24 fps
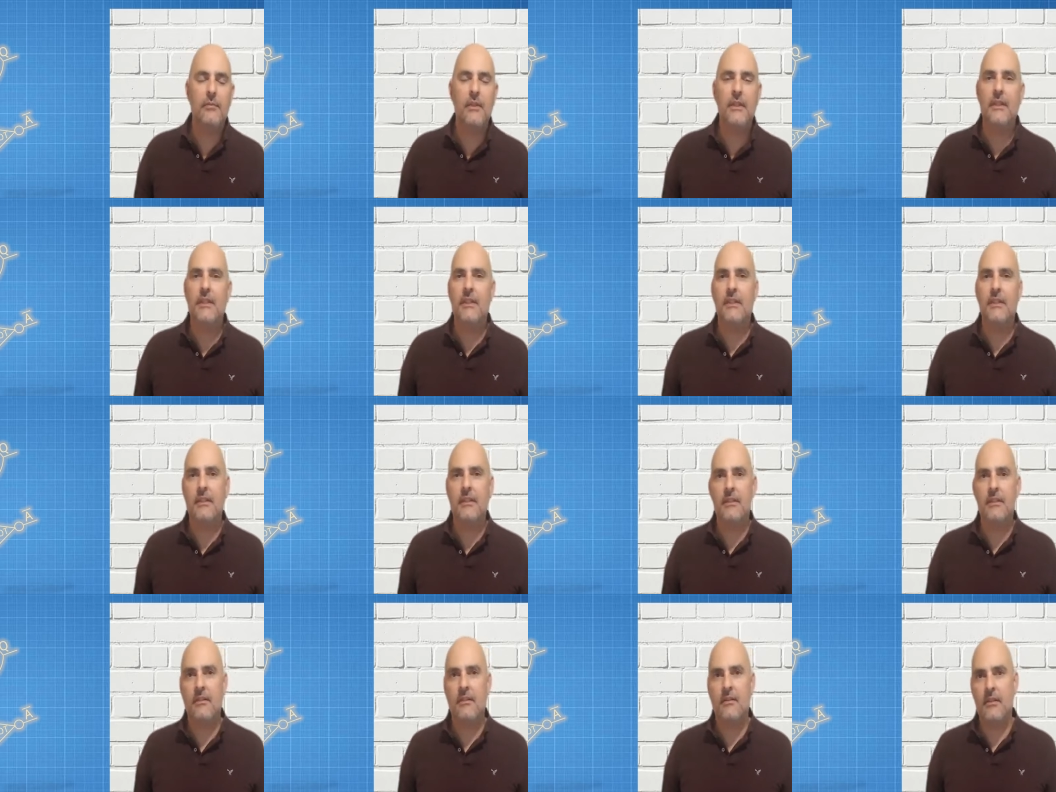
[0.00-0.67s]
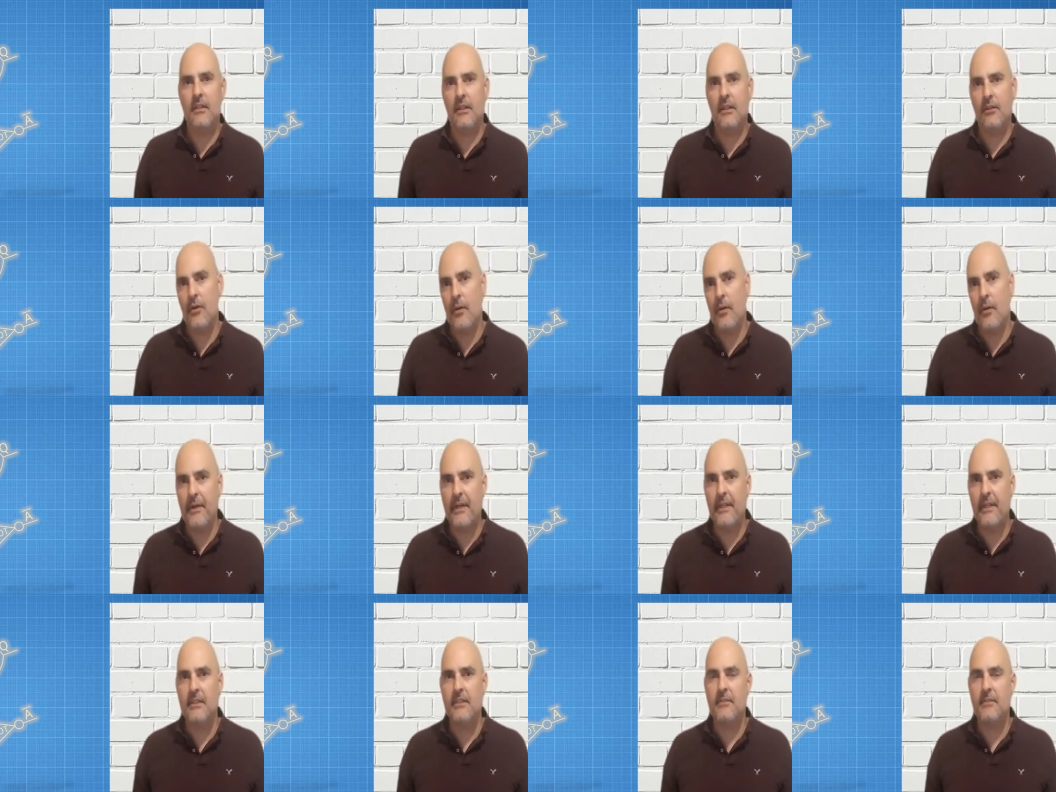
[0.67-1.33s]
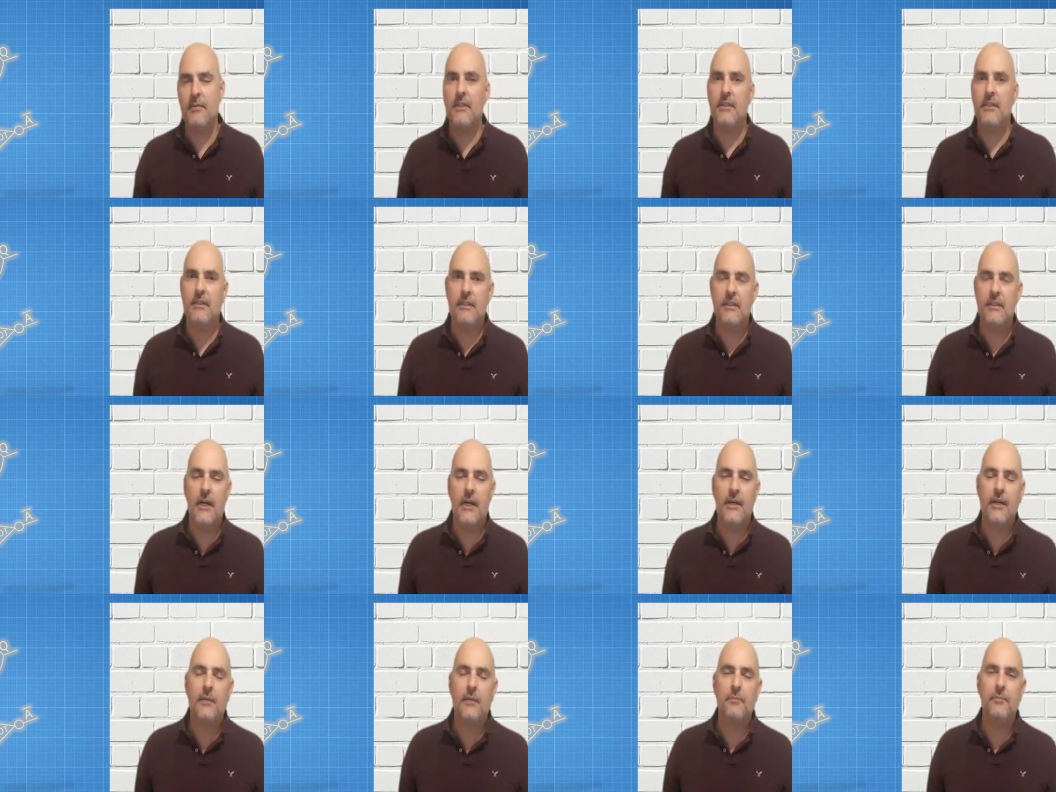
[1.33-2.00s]
many uh, companies, many
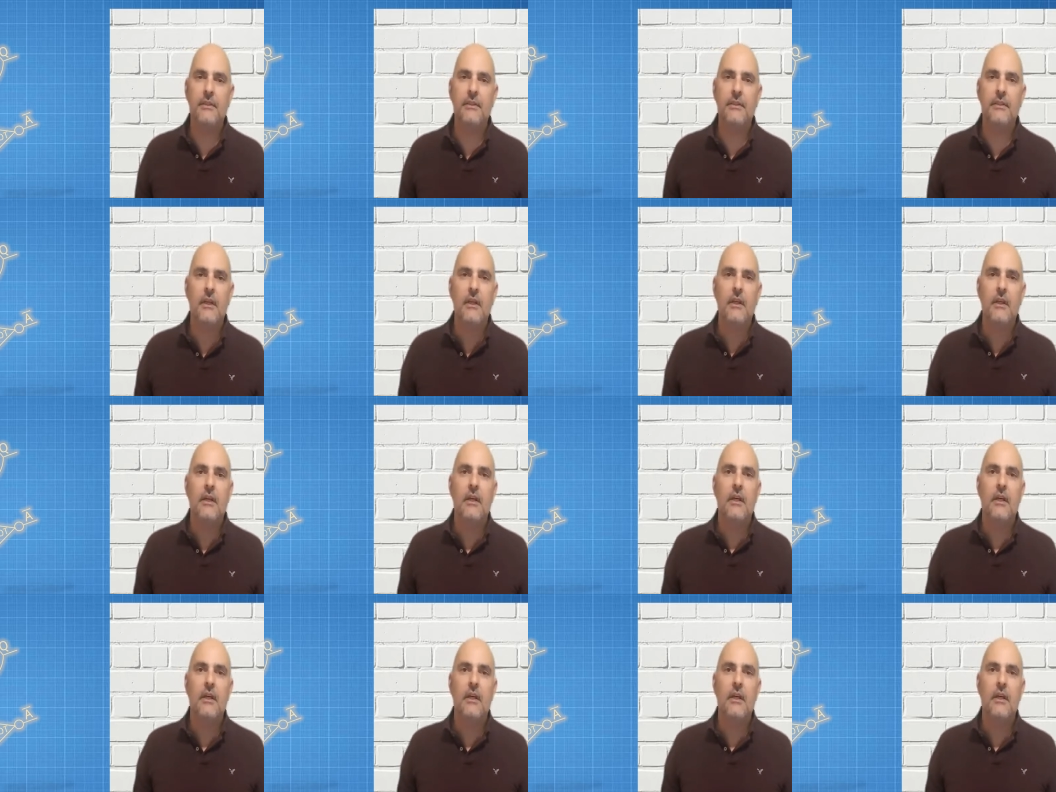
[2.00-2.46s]
startups,